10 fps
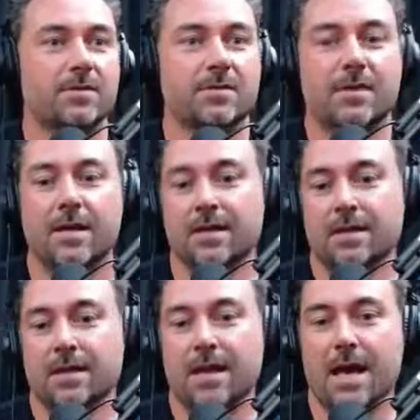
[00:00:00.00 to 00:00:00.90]
So that
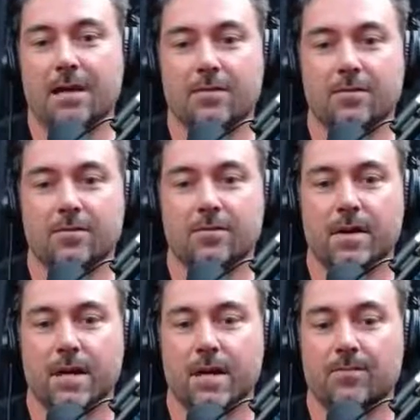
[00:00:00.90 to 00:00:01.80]
lack of
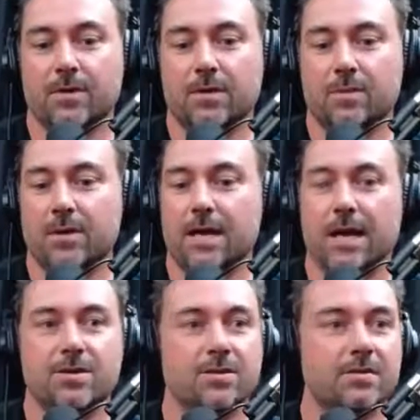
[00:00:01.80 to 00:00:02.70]

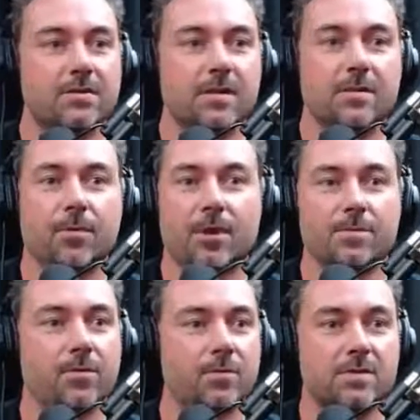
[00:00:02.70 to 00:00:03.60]
communications at the price
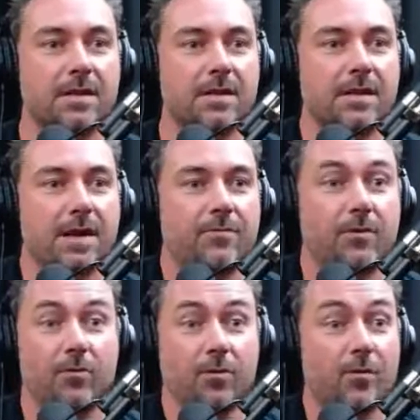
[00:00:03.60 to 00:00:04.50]
point that was needed in
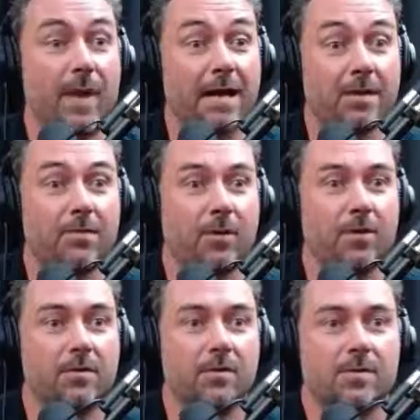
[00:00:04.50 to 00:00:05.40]
Africa, or the banking
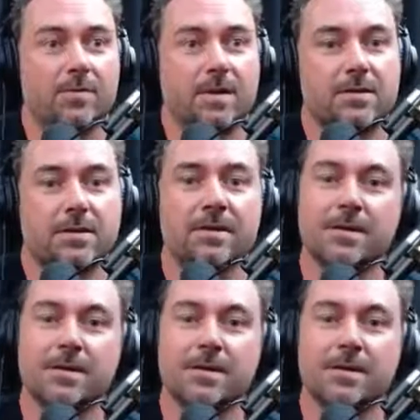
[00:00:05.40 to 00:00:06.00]
component especially,